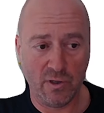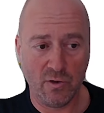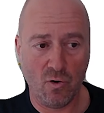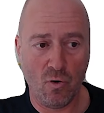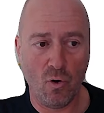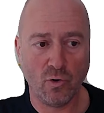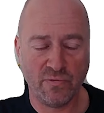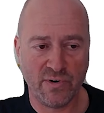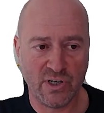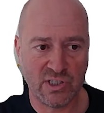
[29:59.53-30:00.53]
all
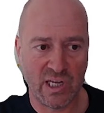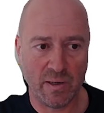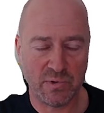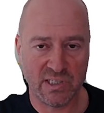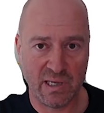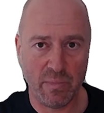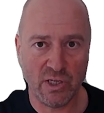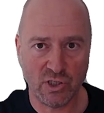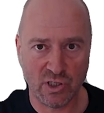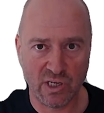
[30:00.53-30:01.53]
refresh types, as I
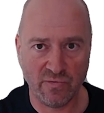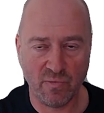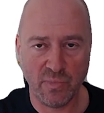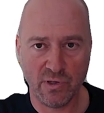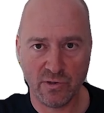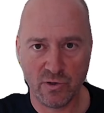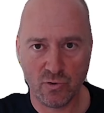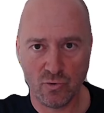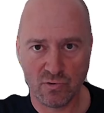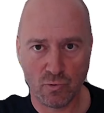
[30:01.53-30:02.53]
mentioned, have the ability
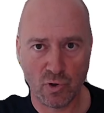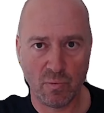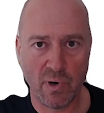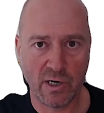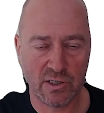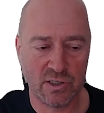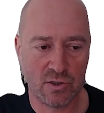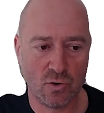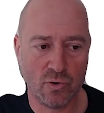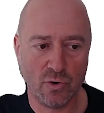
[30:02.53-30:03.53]
to use watermarks,
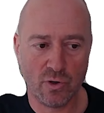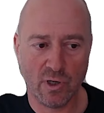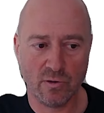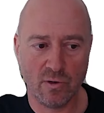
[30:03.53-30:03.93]
so you can